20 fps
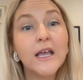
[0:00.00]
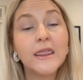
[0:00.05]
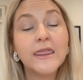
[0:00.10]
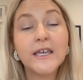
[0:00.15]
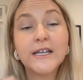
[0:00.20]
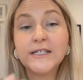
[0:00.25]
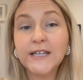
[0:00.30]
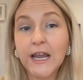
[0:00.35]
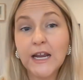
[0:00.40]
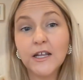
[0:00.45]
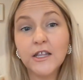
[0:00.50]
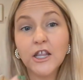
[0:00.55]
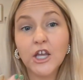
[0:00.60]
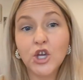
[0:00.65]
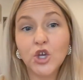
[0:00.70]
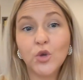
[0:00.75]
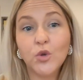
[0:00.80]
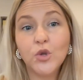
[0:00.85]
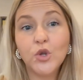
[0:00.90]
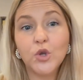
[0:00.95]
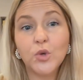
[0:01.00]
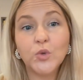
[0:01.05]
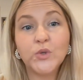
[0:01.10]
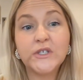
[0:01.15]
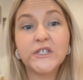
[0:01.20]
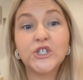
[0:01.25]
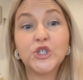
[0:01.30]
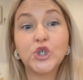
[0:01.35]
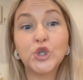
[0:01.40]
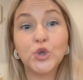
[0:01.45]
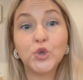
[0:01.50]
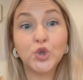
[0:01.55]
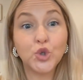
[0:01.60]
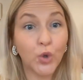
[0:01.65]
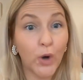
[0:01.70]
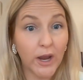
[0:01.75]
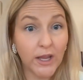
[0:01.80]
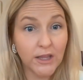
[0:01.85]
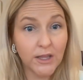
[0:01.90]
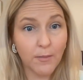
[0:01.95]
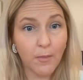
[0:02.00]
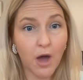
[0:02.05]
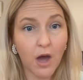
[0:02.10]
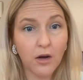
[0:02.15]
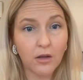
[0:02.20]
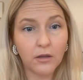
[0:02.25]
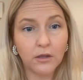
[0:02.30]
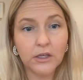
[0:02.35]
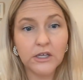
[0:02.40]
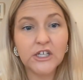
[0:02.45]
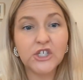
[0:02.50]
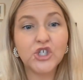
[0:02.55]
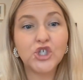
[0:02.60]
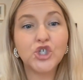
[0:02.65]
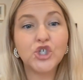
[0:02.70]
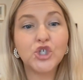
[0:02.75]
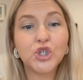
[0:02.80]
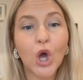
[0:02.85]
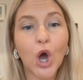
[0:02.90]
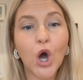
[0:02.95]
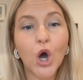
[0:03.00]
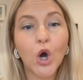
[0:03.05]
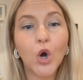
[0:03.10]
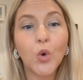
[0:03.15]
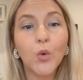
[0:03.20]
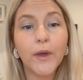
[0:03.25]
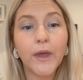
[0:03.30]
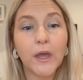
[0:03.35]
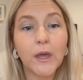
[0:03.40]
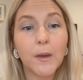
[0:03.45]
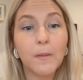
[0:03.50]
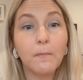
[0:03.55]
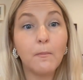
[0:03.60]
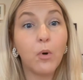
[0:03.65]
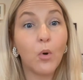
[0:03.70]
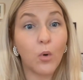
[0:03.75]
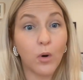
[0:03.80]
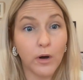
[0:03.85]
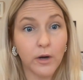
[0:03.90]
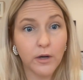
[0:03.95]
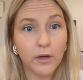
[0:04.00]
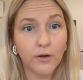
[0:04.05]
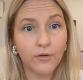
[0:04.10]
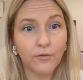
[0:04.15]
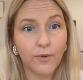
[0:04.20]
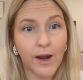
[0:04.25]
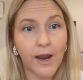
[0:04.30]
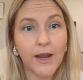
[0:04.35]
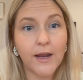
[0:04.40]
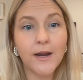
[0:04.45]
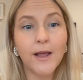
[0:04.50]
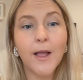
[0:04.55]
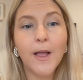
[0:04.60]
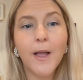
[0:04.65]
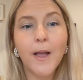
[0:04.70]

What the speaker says: the data that you use to train the model is so important, right?